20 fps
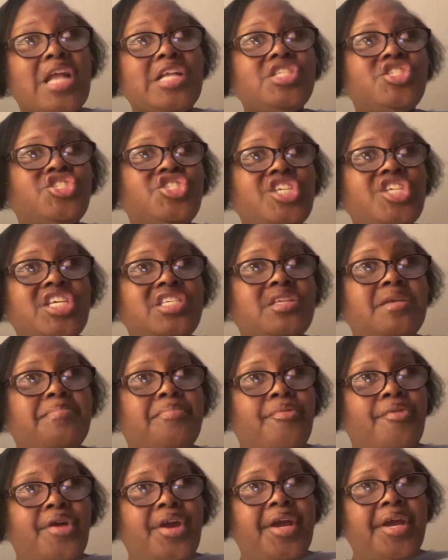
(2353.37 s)
Cheesy
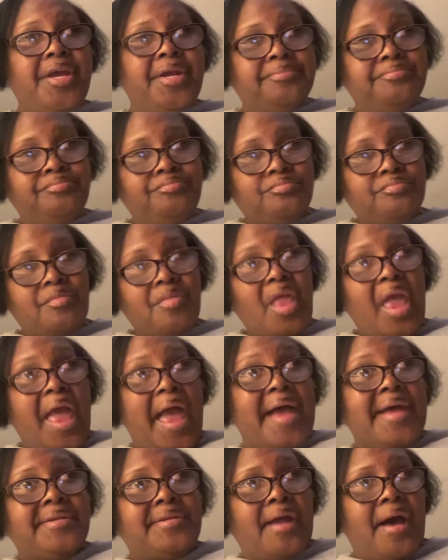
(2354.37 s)
bread
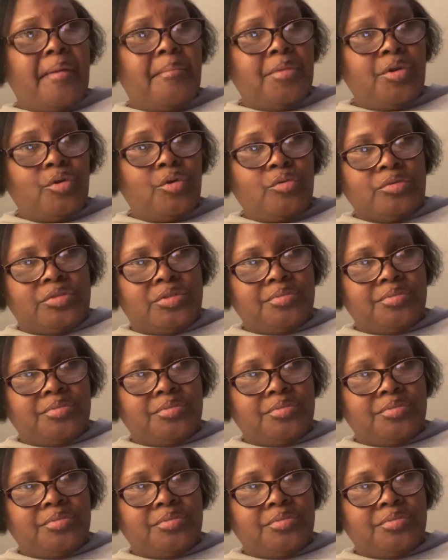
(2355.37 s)
at Domino's